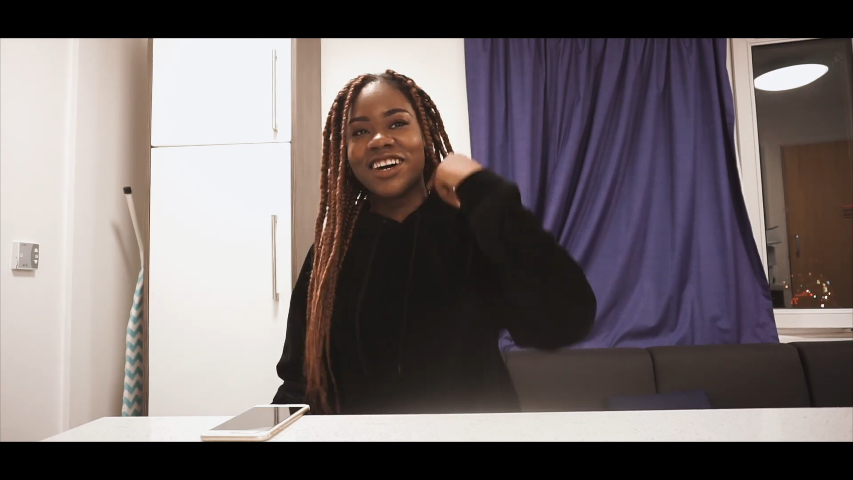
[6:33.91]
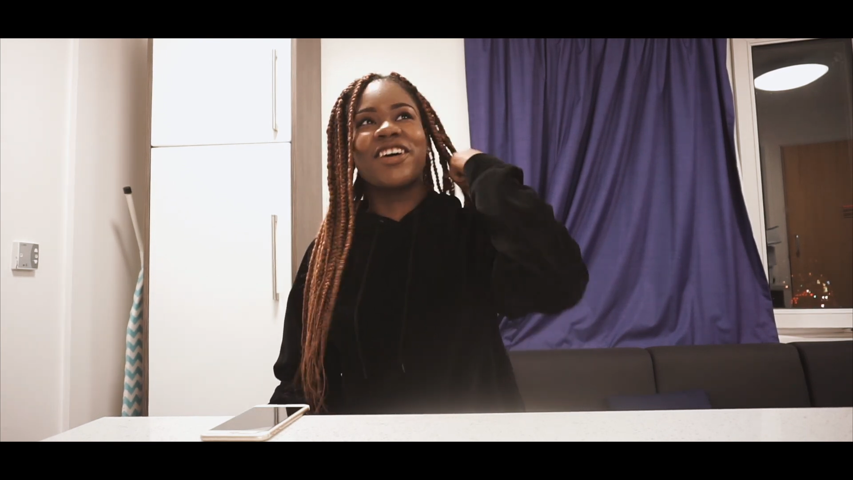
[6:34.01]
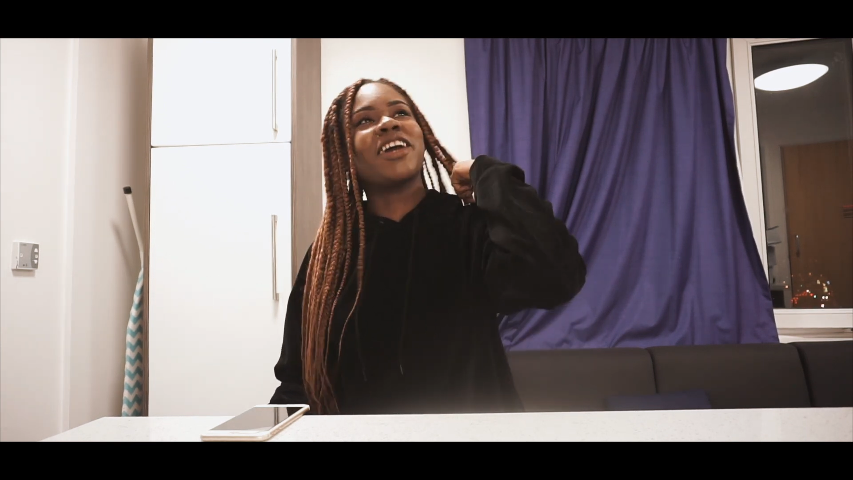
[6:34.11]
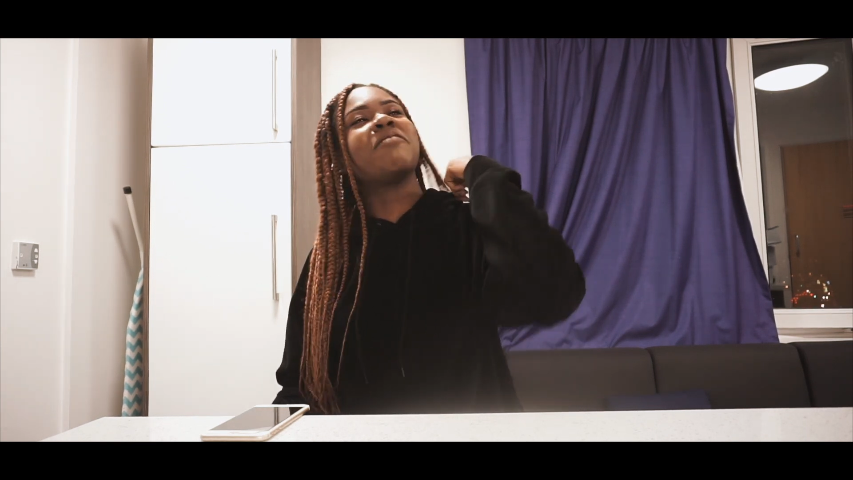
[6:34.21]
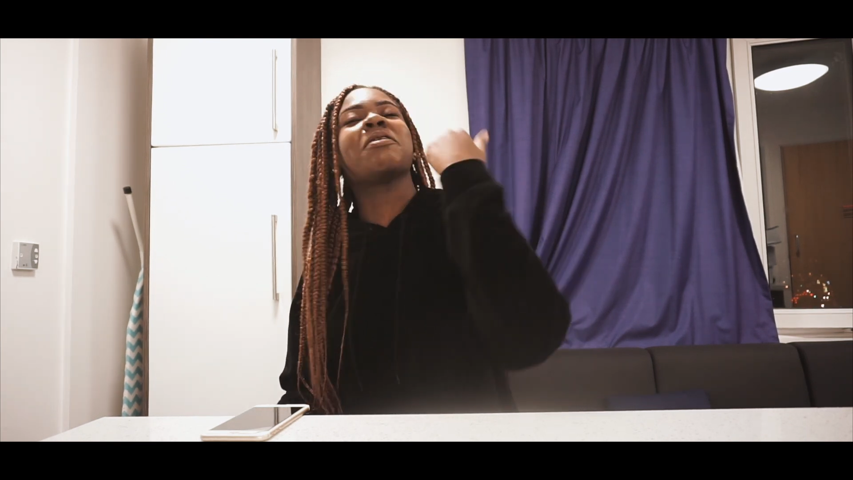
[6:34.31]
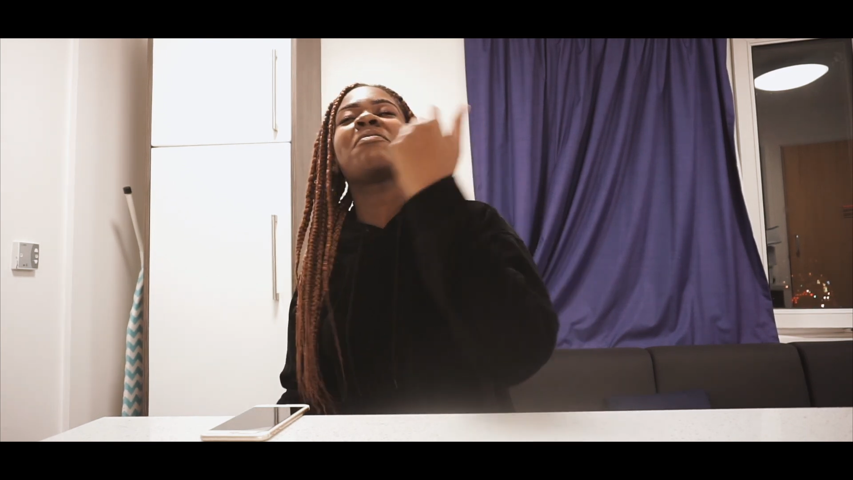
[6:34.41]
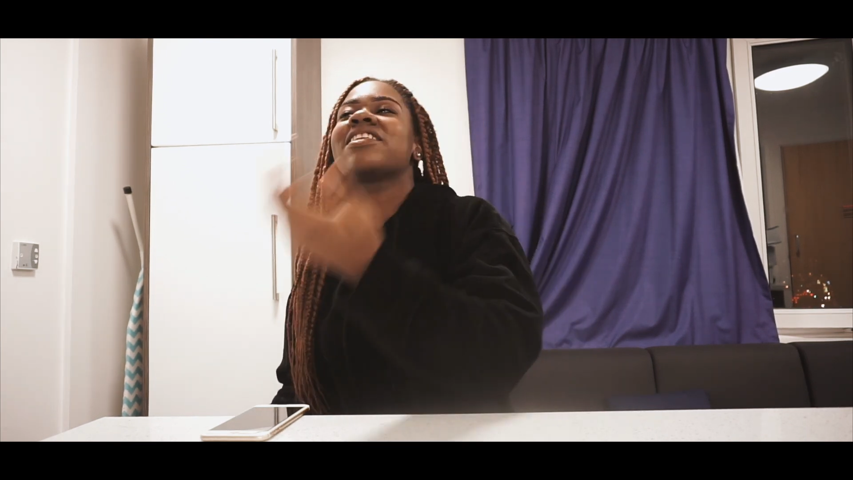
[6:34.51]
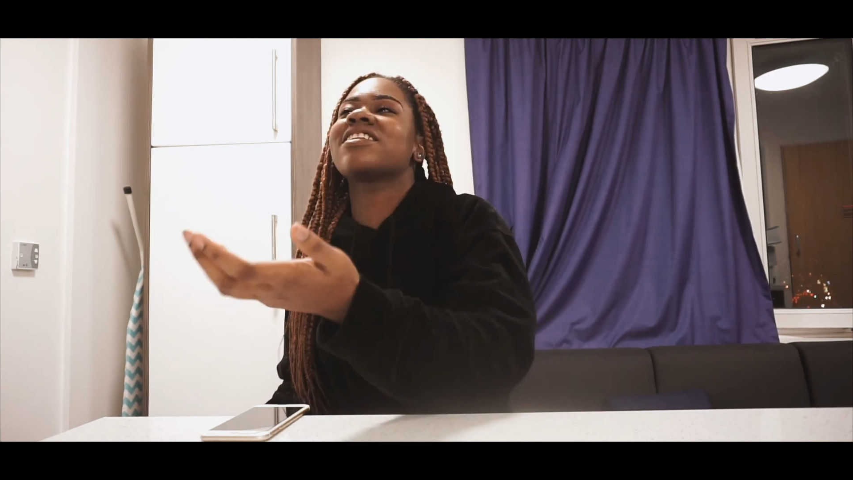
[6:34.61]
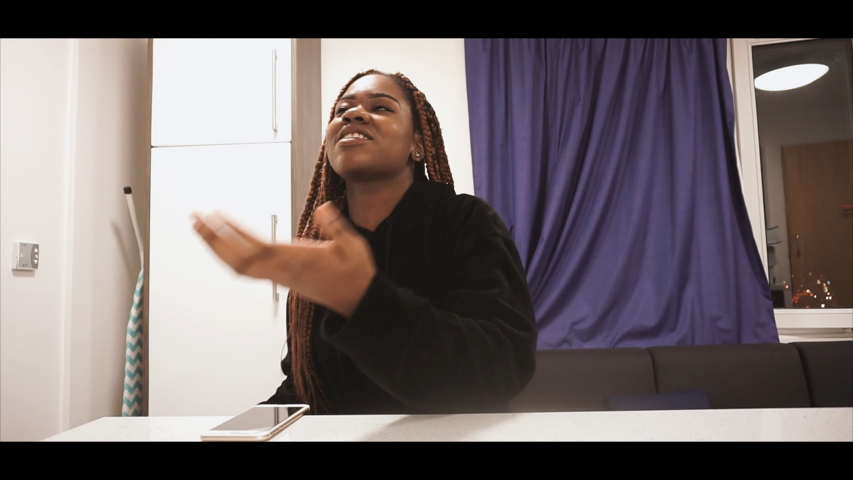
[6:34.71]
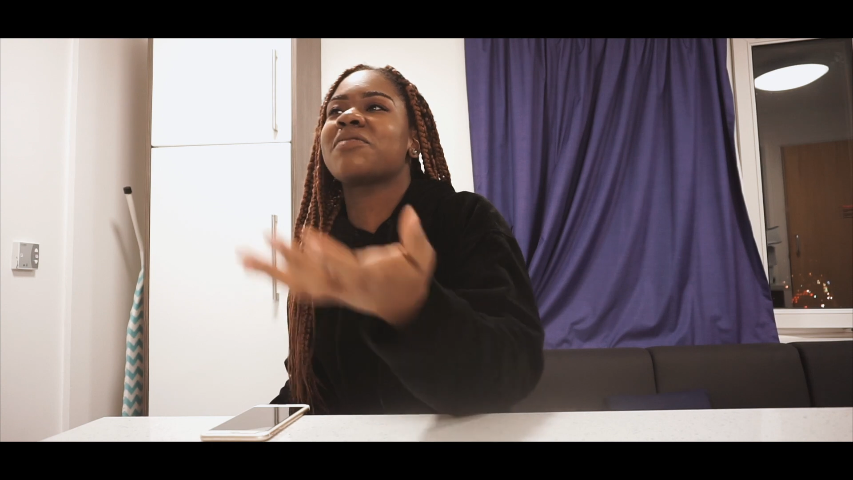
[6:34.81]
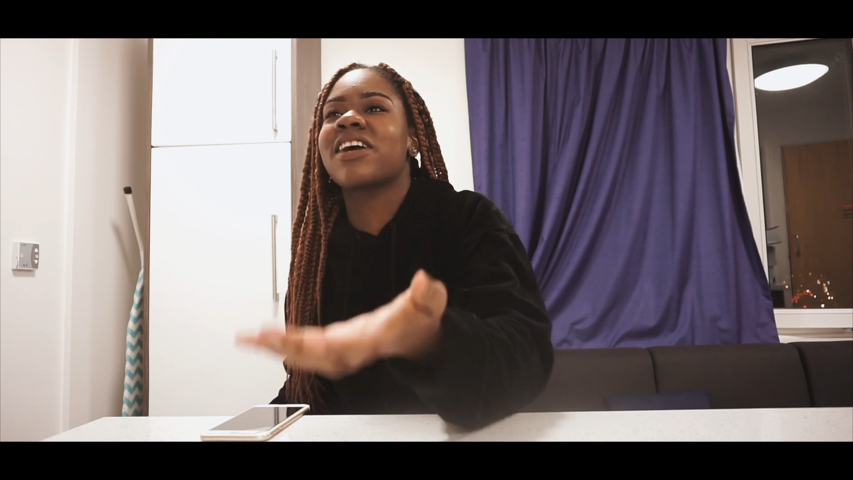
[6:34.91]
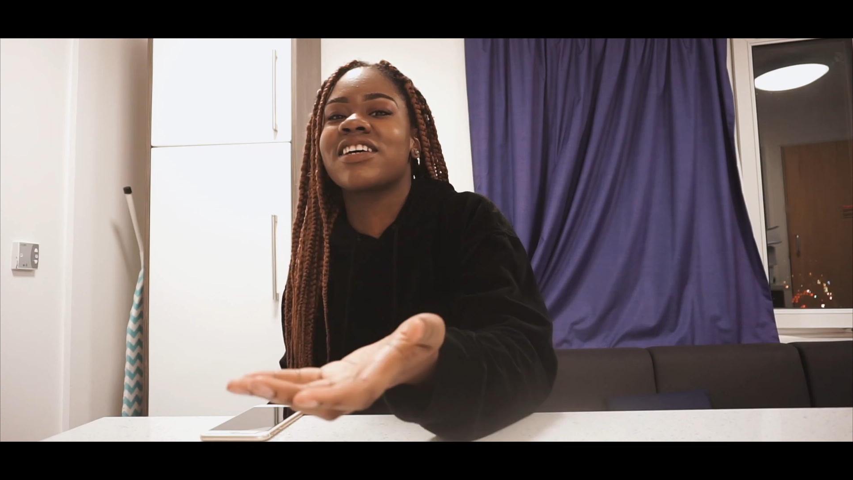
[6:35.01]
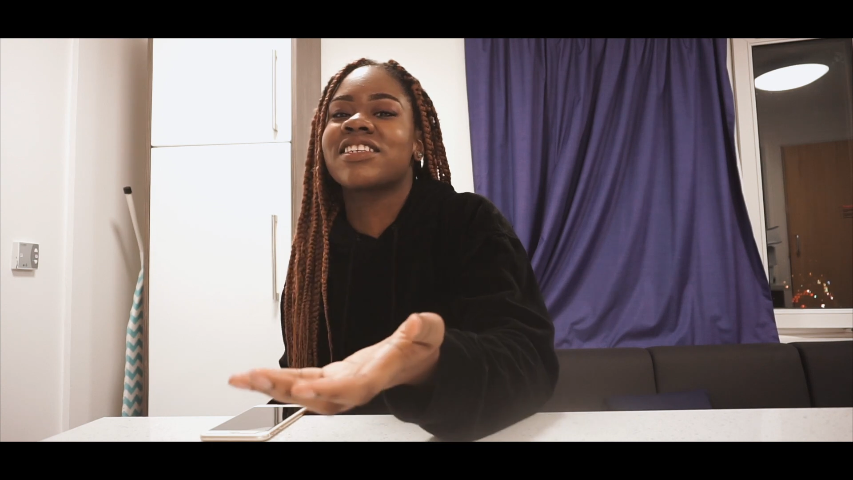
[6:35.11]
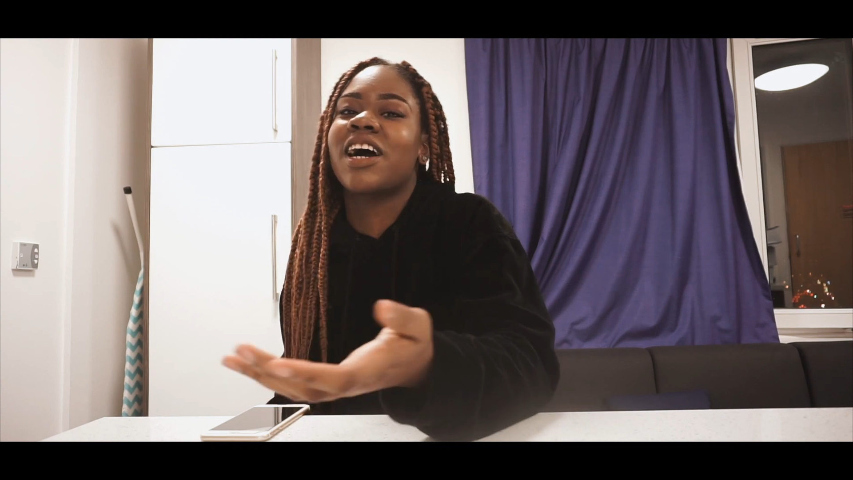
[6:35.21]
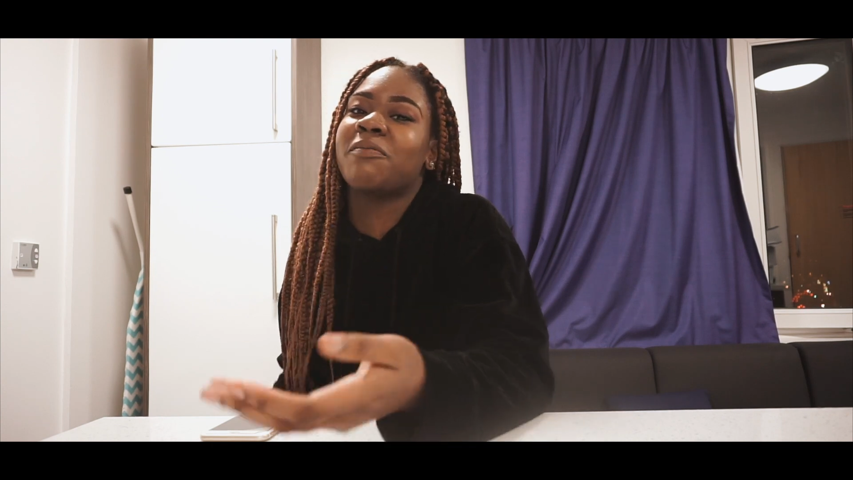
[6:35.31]
Okay, maybe this is
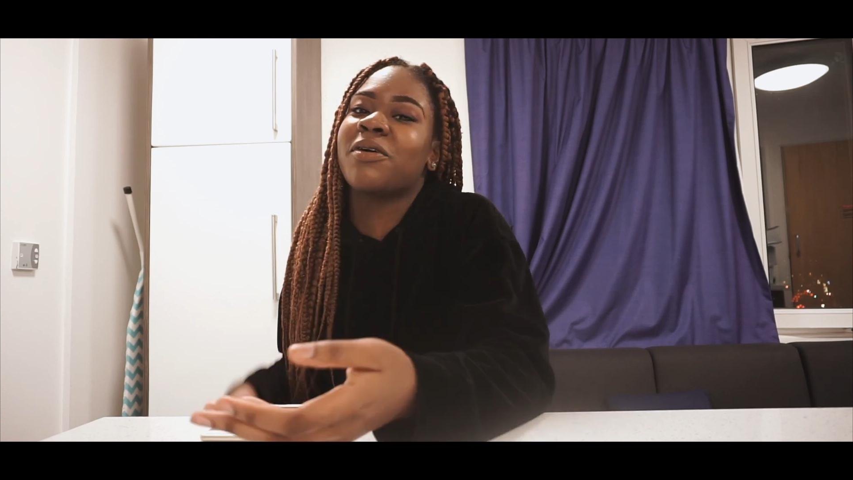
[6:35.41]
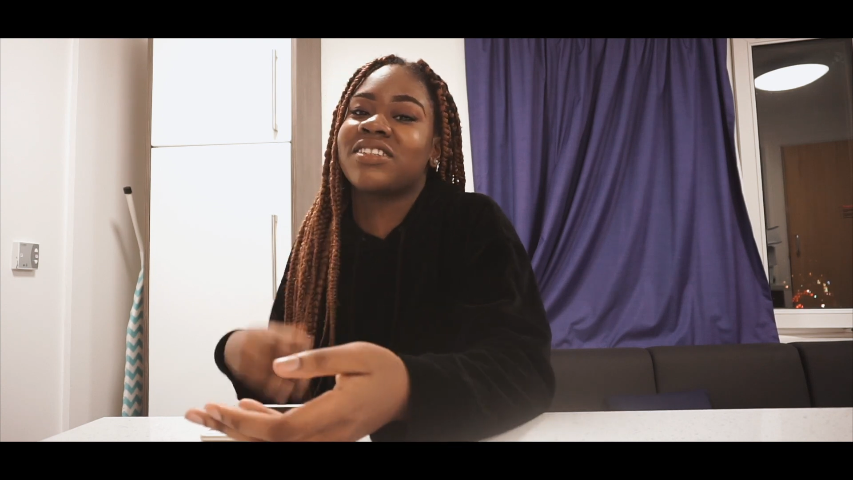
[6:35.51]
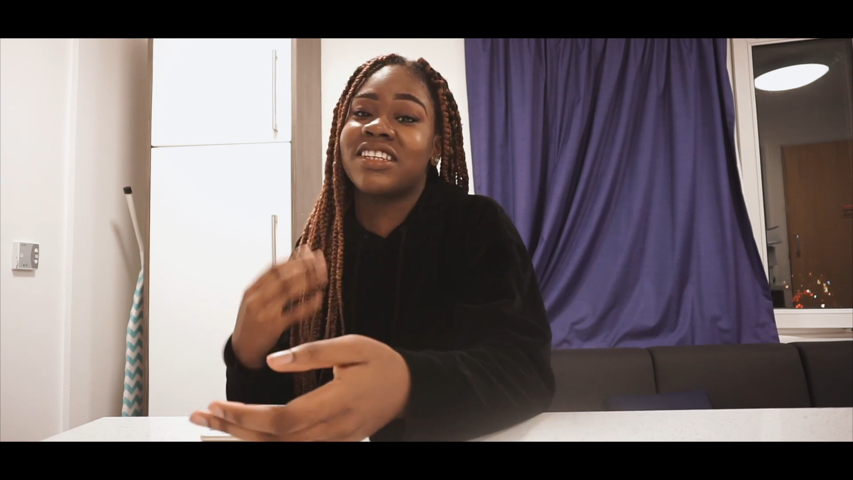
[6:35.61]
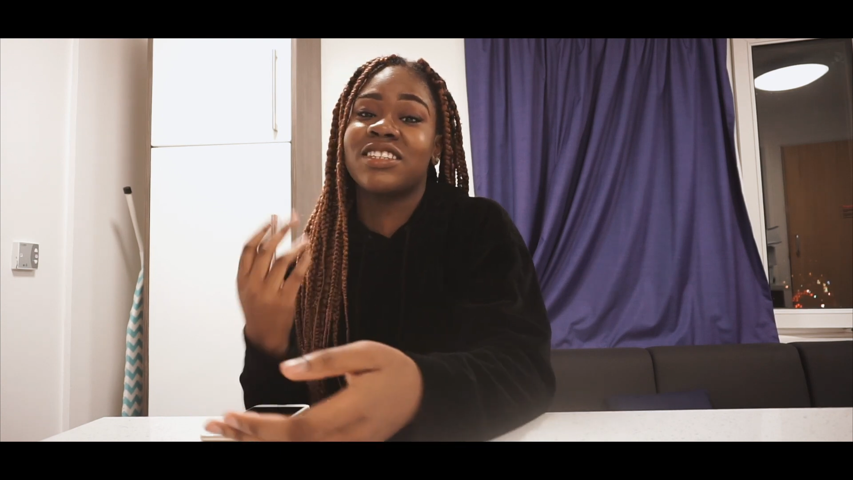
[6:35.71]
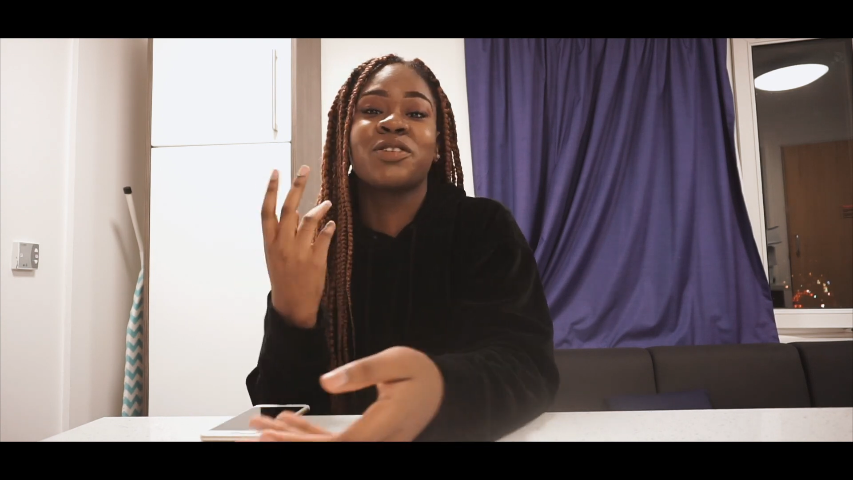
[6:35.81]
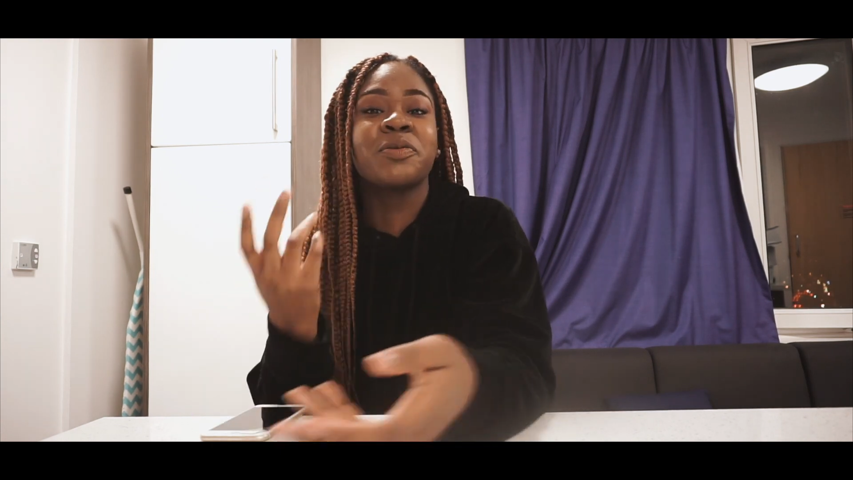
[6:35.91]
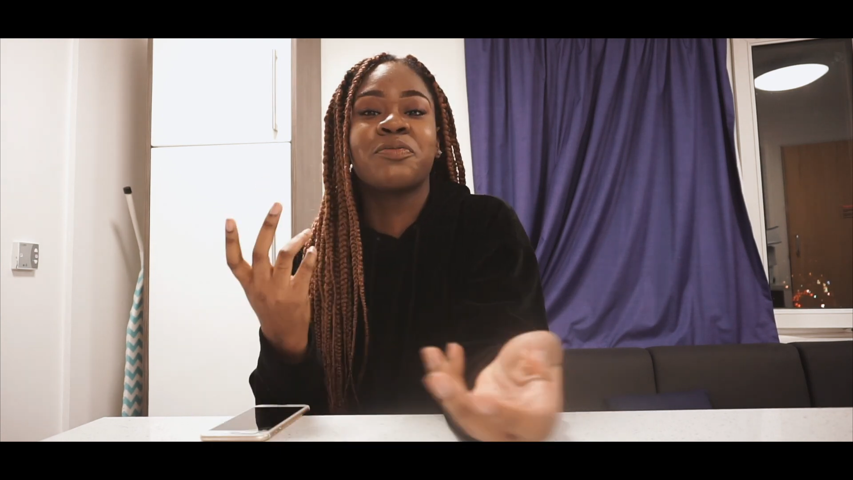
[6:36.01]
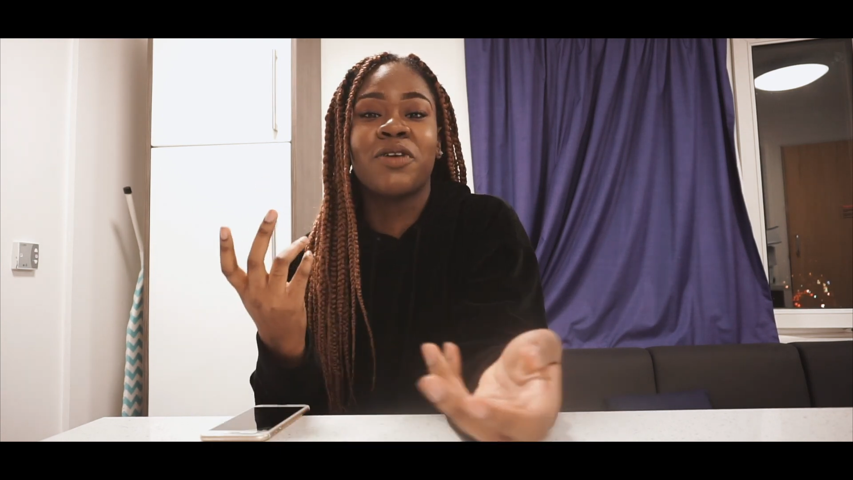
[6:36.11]
because I posted two